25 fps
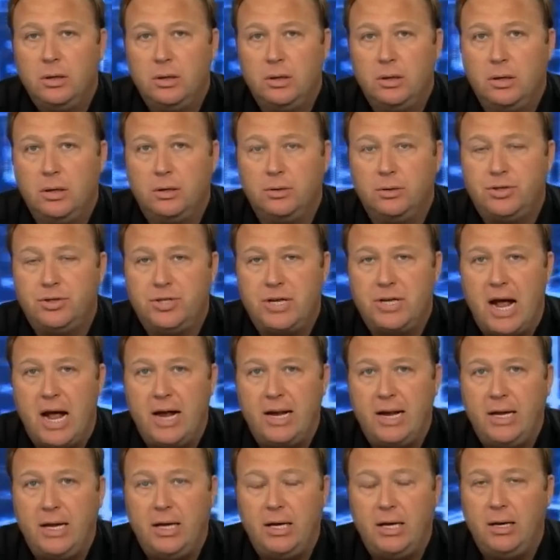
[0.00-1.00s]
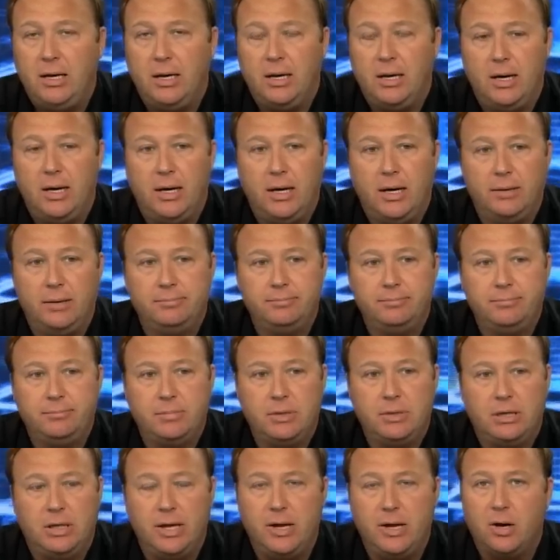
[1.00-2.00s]
little shiny uh,
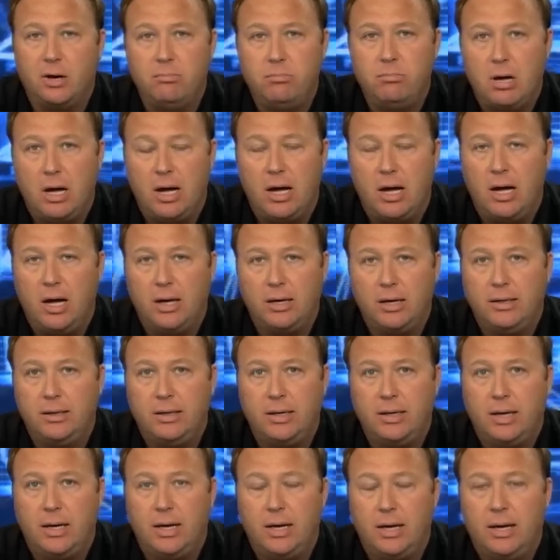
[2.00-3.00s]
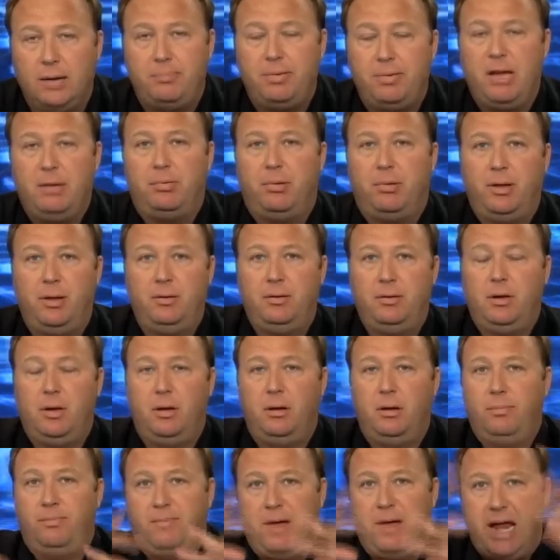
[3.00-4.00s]
glitter bug uh, people in,
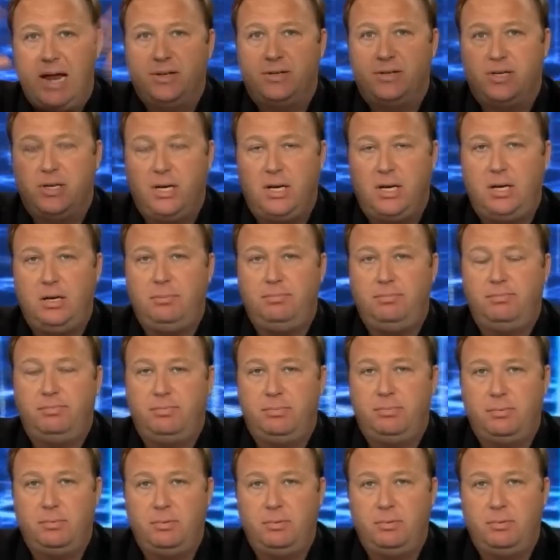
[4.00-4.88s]
you know, fancy